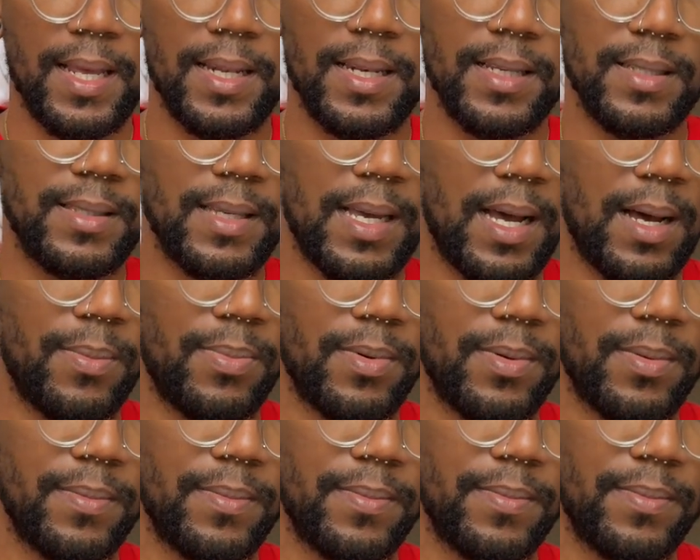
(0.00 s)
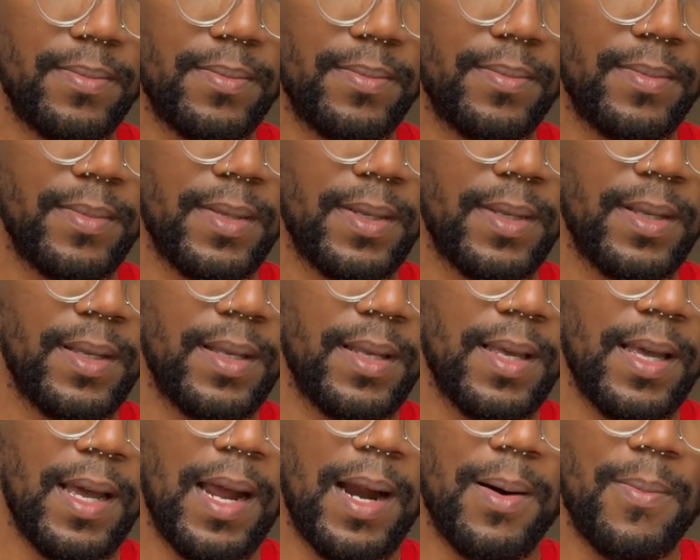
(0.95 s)
This album,
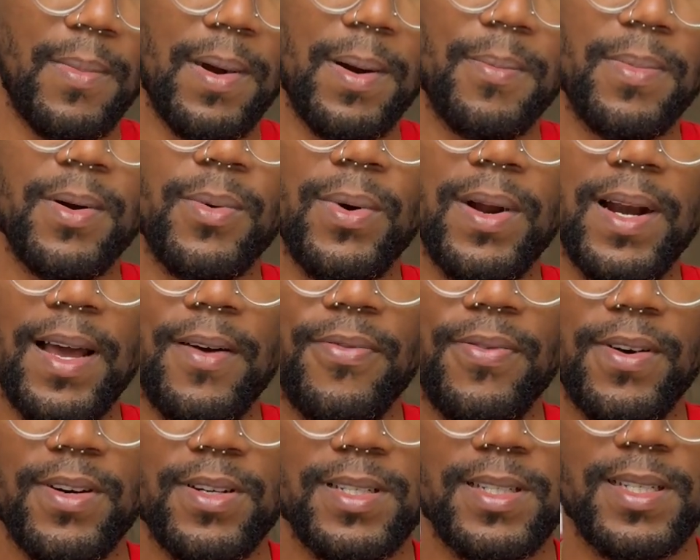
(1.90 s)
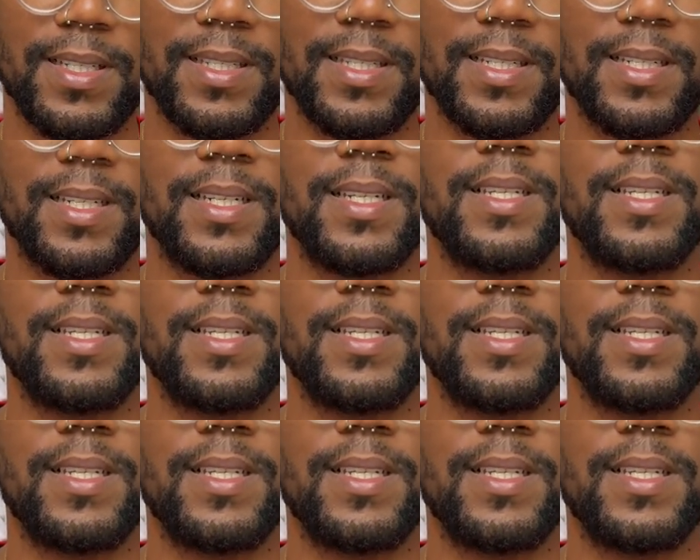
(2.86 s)
I remember when I first listened to